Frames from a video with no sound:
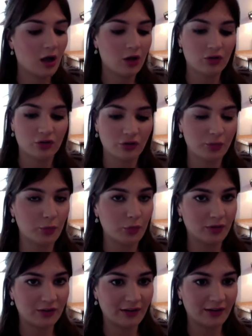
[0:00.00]
ultra
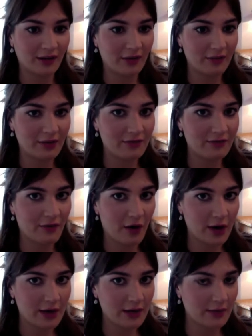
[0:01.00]
small and sends out a very
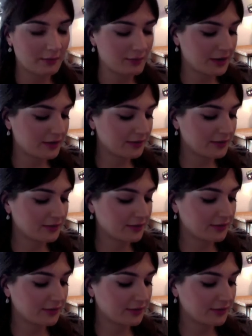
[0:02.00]
fine mist,